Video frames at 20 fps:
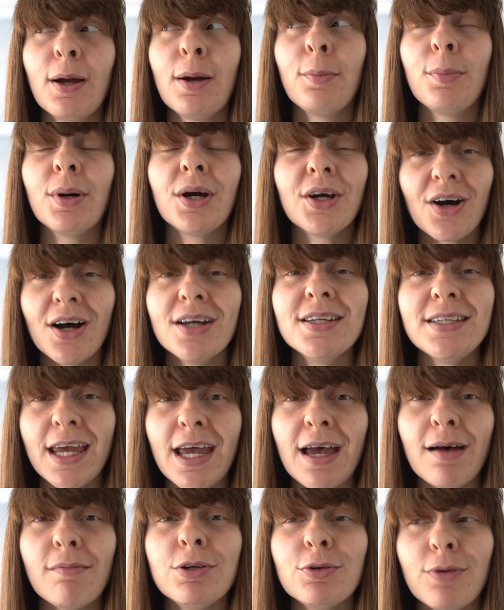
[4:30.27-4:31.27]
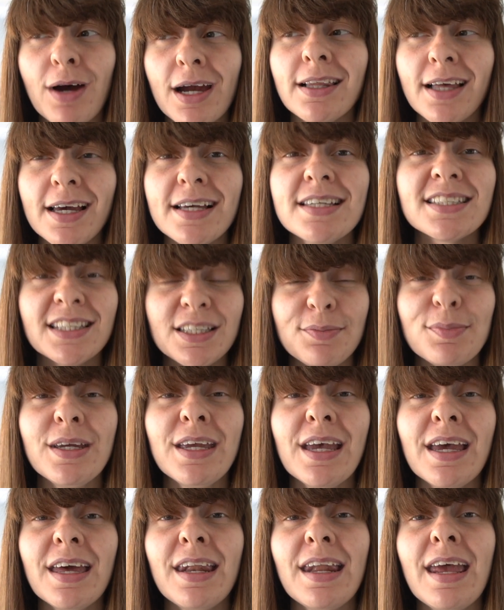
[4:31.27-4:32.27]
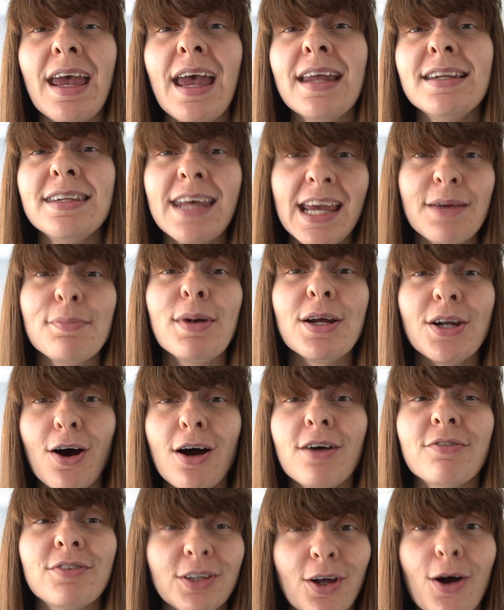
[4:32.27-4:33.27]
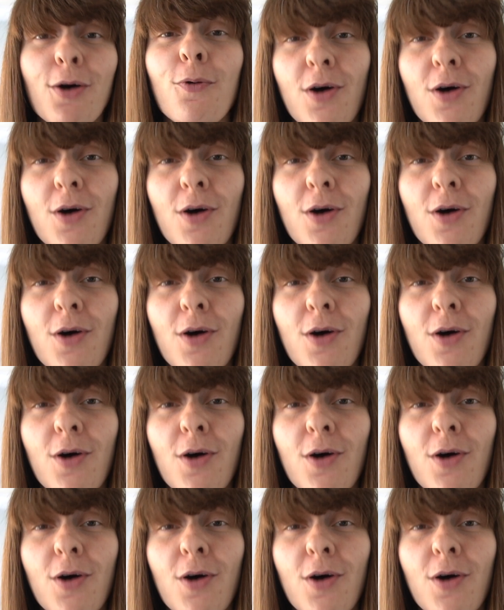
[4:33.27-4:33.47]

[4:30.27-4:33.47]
But goddamn, do I like sleeping in and taking my dog for long